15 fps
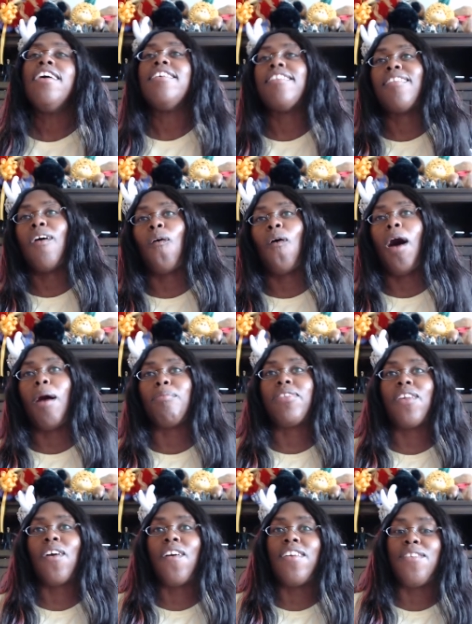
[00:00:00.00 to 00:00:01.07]
So I'm
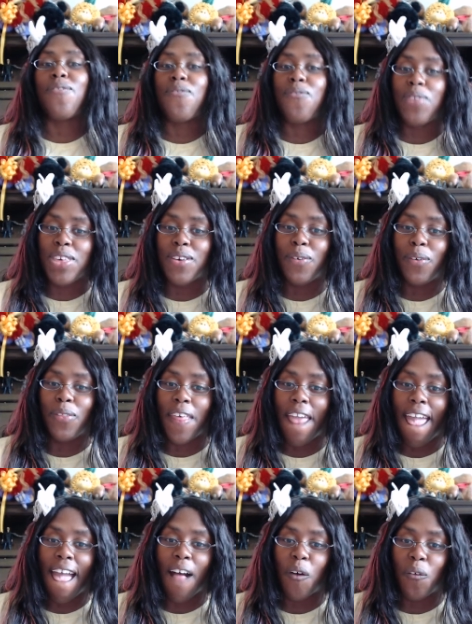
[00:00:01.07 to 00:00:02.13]
starting to feel
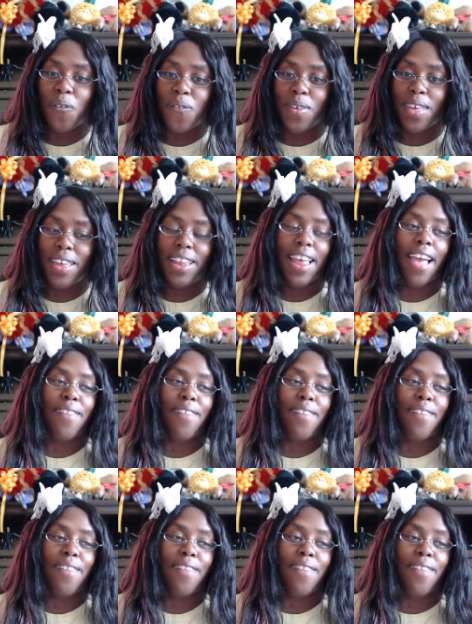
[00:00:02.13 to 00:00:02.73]
that outfit.